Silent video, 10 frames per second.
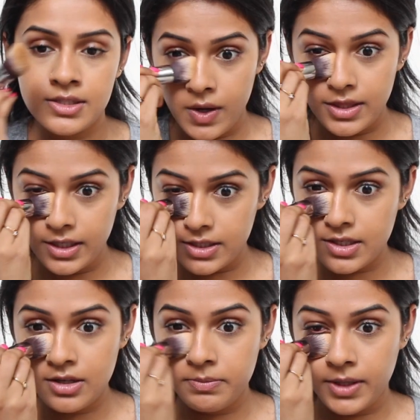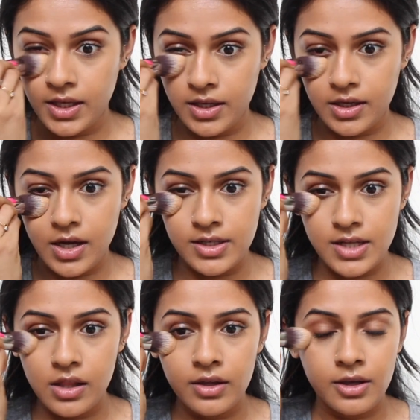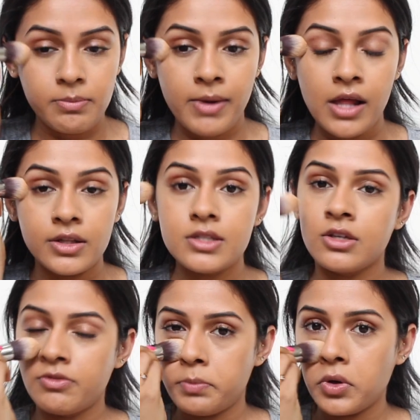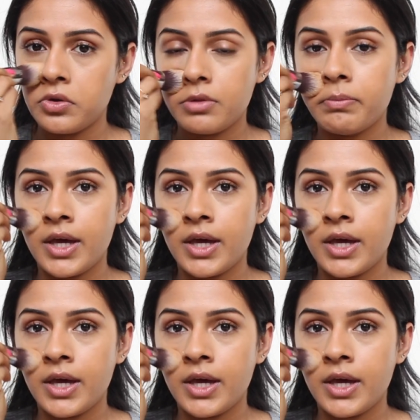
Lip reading: So I think it's going to be a delicate balance of both,